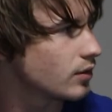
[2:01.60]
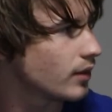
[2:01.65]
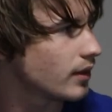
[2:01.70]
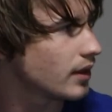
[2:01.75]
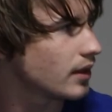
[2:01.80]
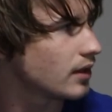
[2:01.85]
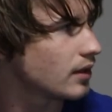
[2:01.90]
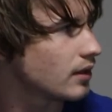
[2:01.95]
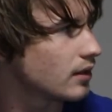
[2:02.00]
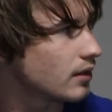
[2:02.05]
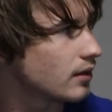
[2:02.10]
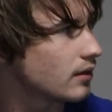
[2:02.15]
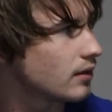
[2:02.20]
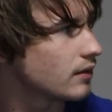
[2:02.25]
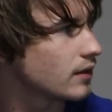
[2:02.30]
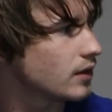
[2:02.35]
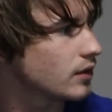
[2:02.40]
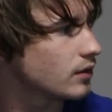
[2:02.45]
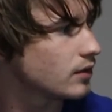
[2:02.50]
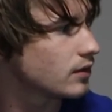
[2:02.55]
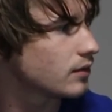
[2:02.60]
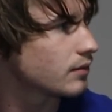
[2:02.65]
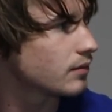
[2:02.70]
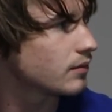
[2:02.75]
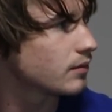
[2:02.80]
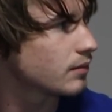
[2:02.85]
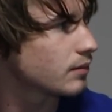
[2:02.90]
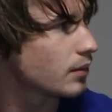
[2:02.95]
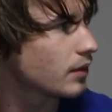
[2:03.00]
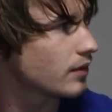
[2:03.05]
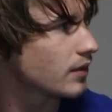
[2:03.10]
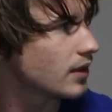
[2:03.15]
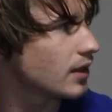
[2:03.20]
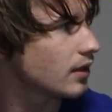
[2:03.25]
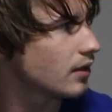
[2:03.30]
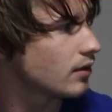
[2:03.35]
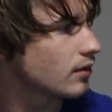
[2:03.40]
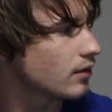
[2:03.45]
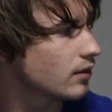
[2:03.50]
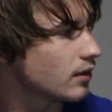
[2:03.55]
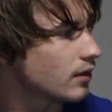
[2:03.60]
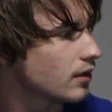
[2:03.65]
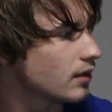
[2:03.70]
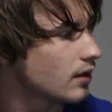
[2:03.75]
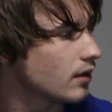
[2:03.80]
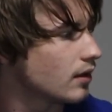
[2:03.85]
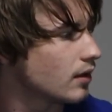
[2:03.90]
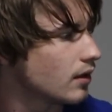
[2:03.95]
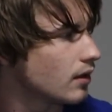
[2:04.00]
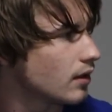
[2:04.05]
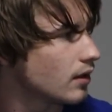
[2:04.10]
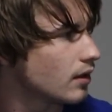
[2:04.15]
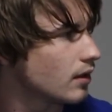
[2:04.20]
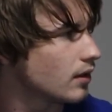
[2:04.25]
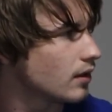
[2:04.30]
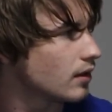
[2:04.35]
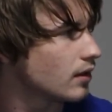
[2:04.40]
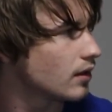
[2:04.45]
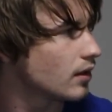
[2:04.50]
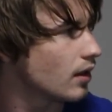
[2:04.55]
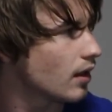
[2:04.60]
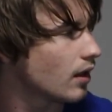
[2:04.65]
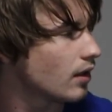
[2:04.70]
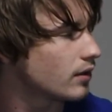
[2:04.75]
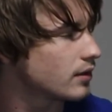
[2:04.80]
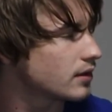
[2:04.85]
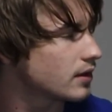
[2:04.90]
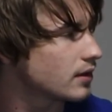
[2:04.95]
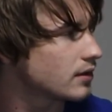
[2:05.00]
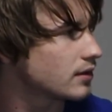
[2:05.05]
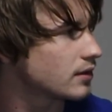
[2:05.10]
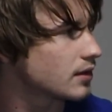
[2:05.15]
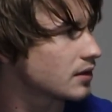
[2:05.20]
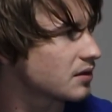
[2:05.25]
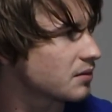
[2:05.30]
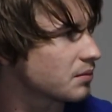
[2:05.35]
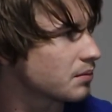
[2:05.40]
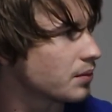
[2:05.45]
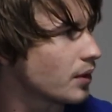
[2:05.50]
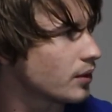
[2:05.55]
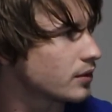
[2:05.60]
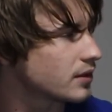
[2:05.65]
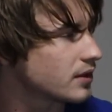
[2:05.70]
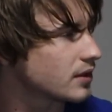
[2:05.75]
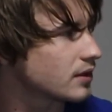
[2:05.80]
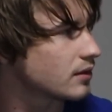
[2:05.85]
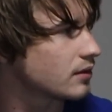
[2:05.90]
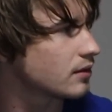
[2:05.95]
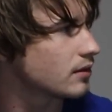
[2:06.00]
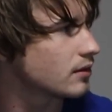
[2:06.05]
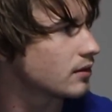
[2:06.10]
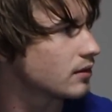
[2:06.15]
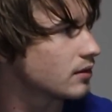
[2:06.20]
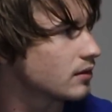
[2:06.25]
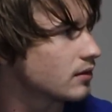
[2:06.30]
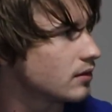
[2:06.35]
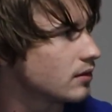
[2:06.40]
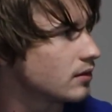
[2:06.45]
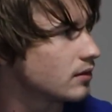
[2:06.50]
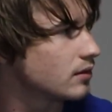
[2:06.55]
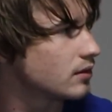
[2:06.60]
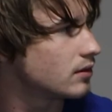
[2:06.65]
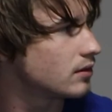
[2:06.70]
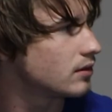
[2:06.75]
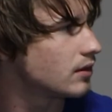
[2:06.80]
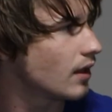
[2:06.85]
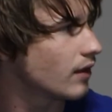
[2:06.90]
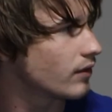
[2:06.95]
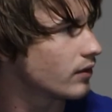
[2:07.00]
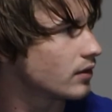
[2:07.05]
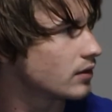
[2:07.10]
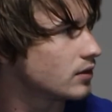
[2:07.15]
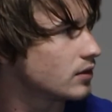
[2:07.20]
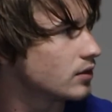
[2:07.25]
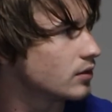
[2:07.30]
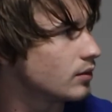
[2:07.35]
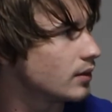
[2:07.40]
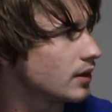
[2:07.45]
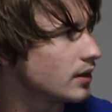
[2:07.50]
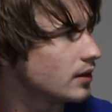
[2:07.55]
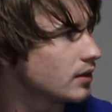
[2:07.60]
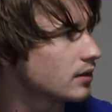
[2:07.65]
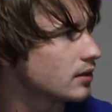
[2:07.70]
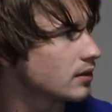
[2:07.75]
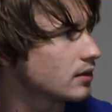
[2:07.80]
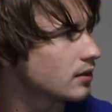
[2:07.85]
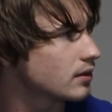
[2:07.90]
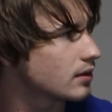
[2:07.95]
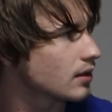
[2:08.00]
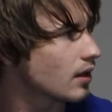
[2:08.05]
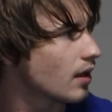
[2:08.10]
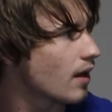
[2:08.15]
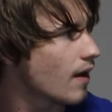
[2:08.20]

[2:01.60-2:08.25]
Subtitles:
20 views per video? Oh, it's because I'm posting every 2 weeks?